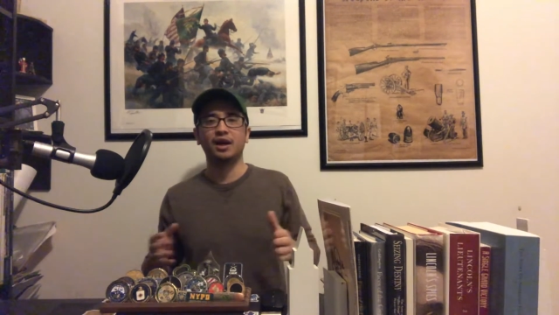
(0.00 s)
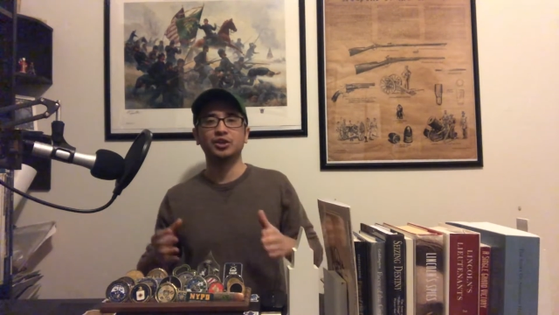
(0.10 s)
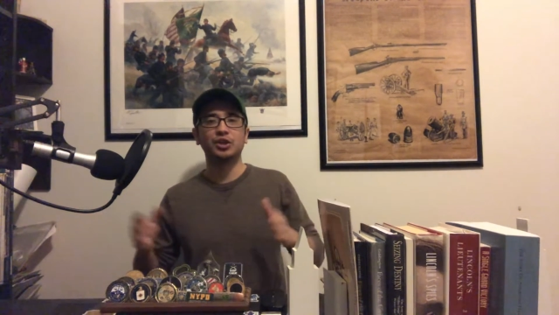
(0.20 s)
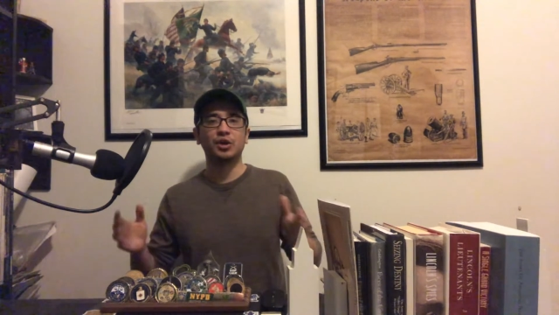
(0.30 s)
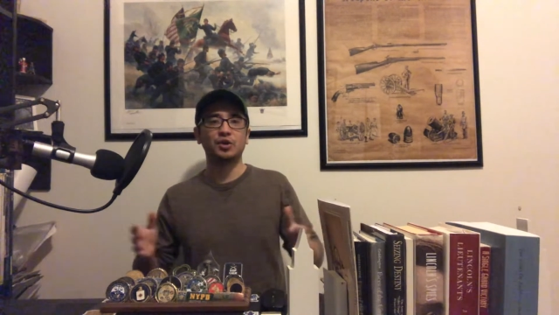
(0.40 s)

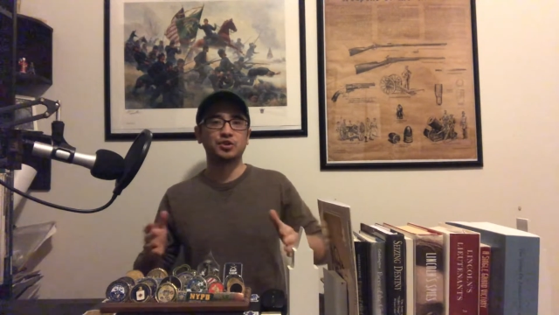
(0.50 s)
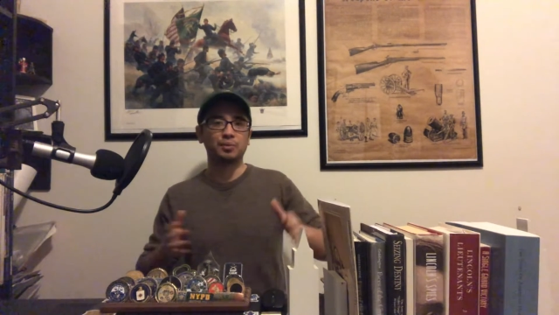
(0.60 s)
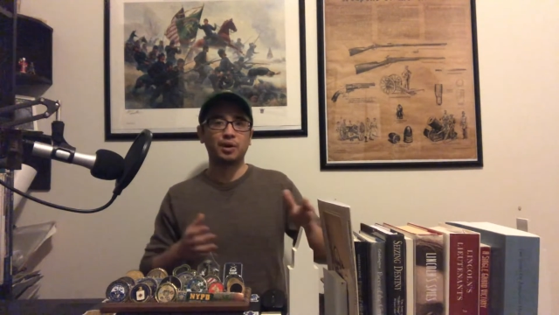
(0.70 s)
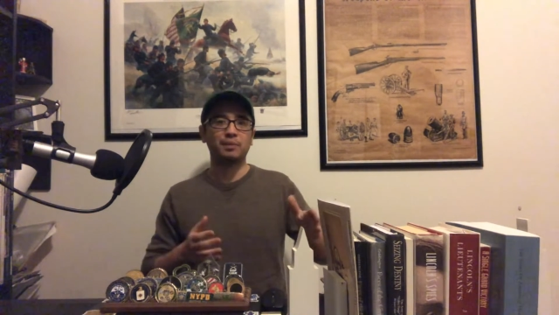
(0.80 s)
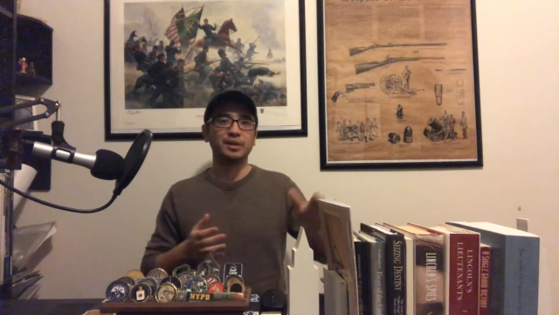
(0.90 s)
You can also
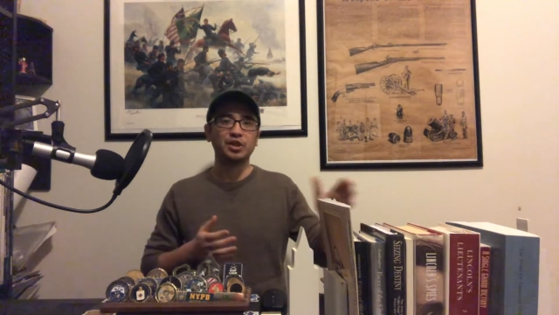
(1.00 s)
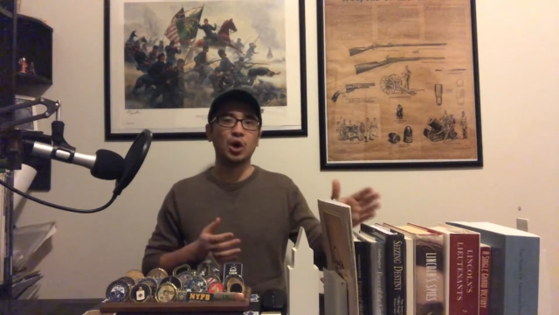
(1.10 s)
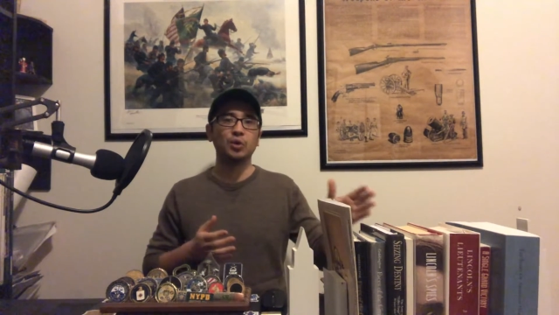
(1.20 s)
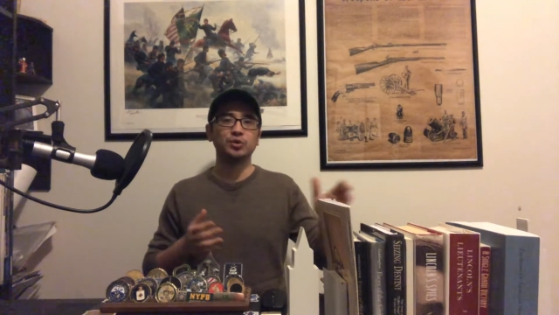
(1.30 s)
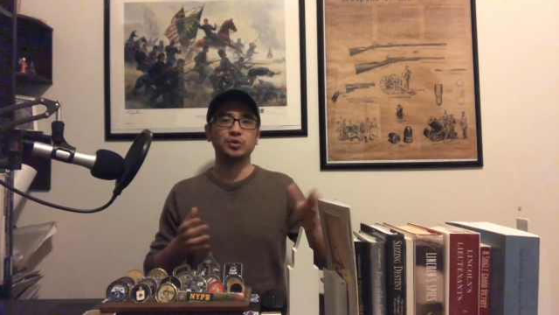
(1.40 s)
probably
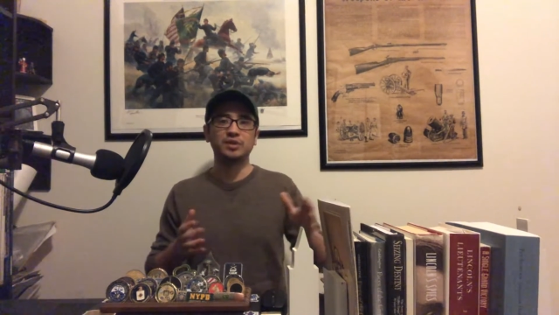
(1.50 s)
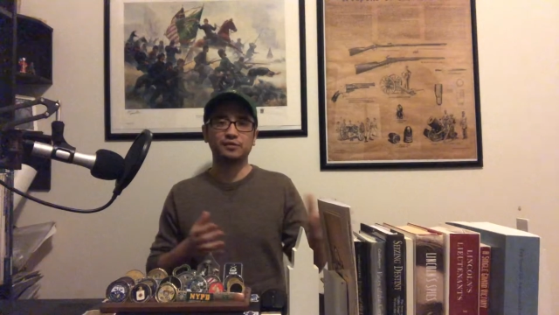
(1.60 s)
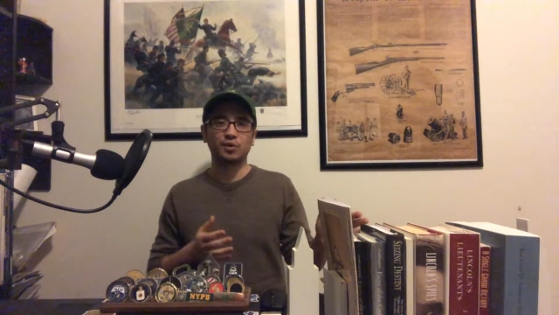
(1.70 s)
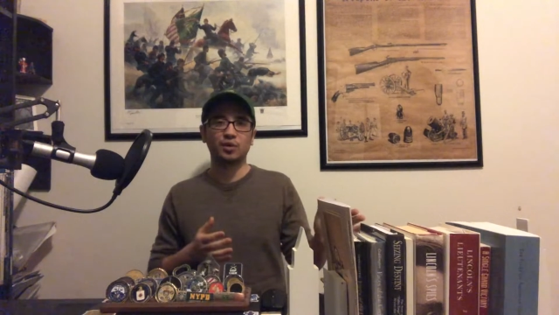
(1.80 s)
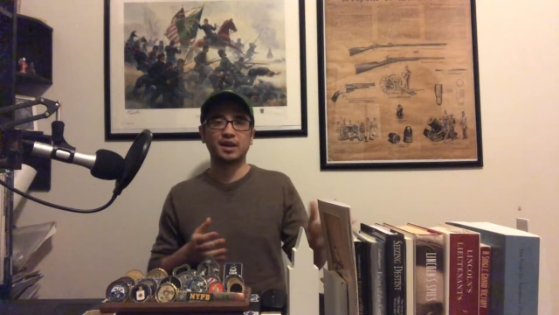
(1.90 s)
go to
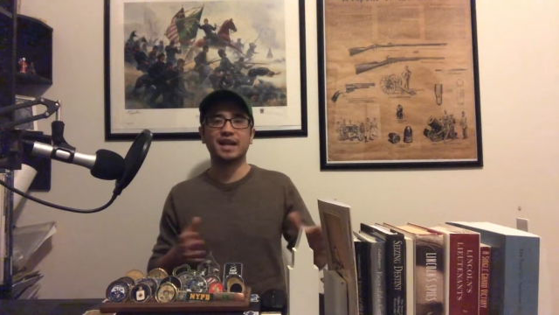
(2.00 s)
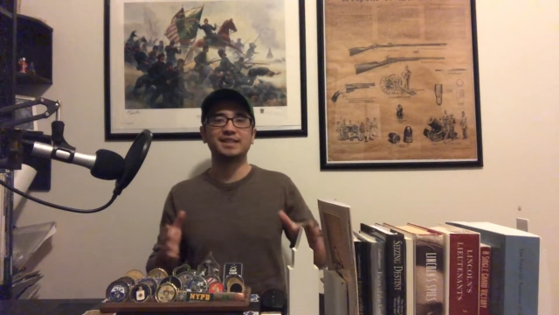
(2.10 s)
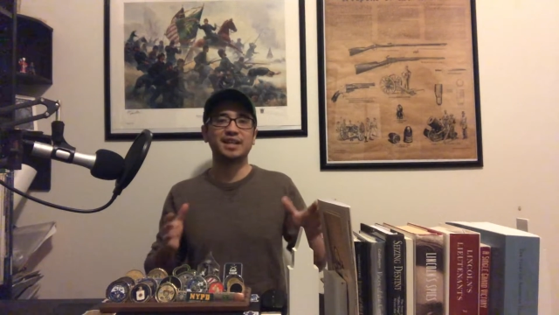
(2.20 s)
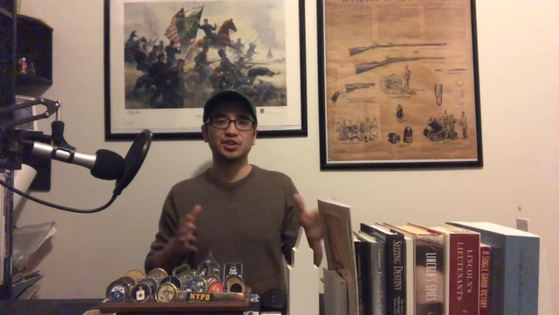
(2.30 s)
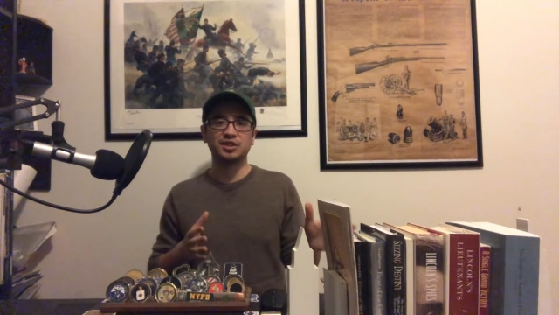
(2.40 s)
different
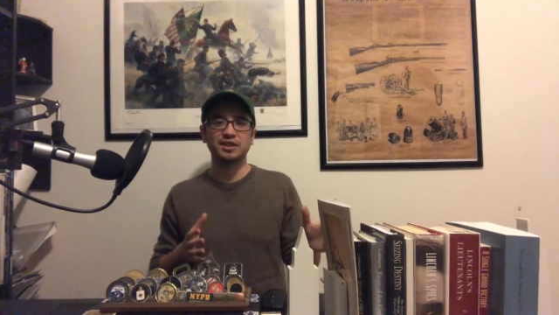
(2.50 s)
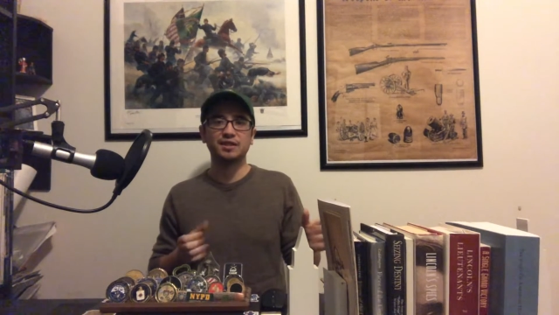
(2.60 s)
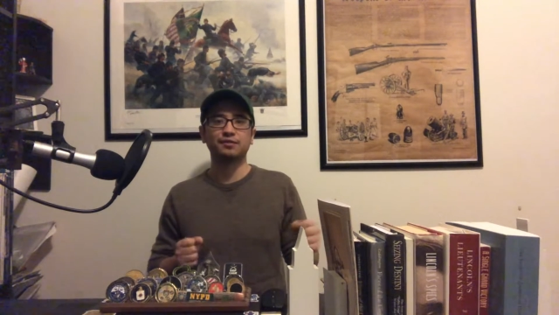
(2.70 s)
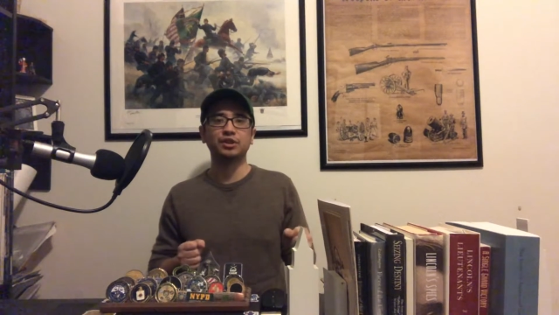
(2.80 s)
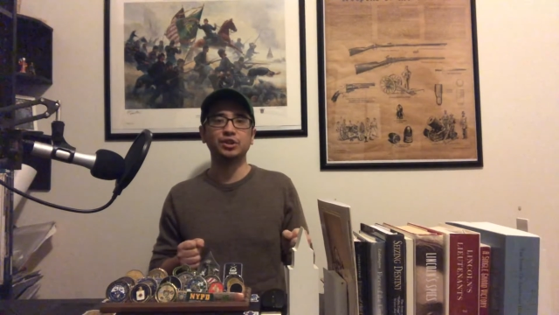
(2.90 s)
organizations,
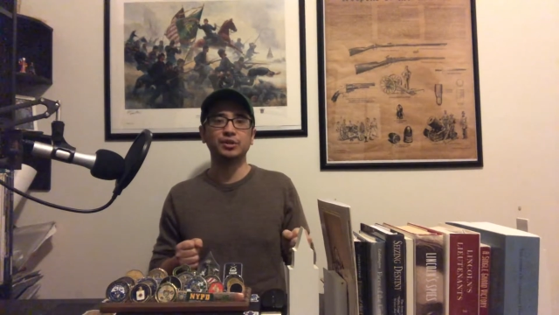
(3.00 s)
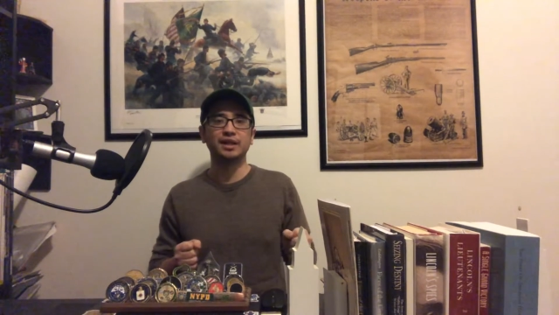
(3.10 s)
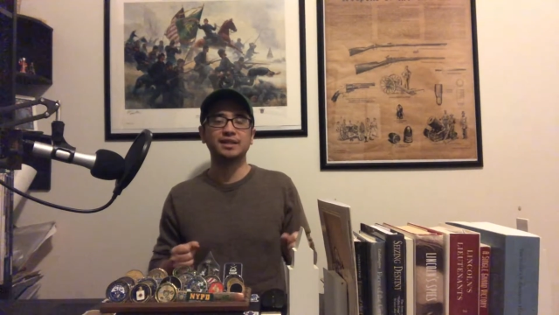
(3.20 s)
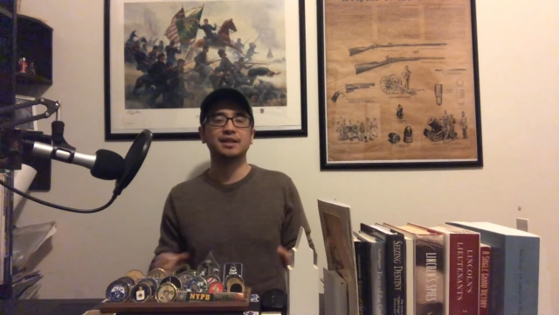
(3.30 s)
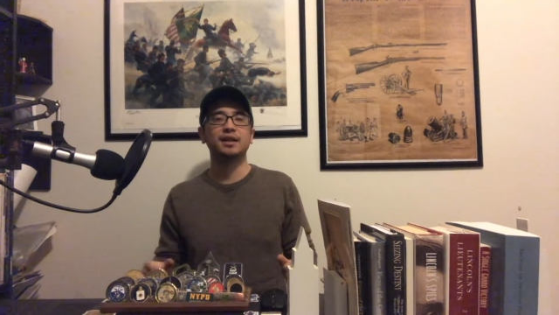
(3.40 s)
different
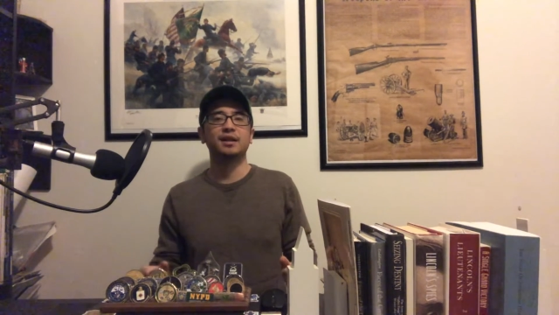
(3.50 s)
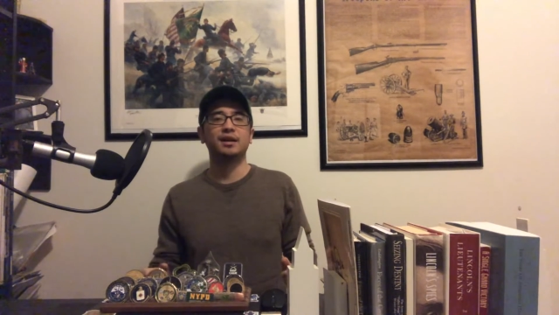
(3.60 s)
units,